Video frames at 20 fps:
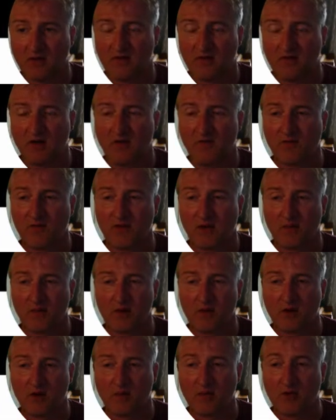Let's say, for example,
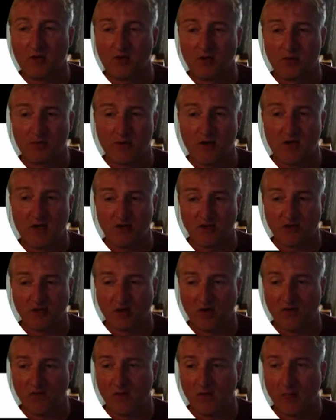you're going to build your page
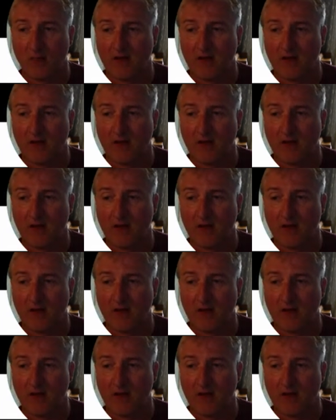yourself.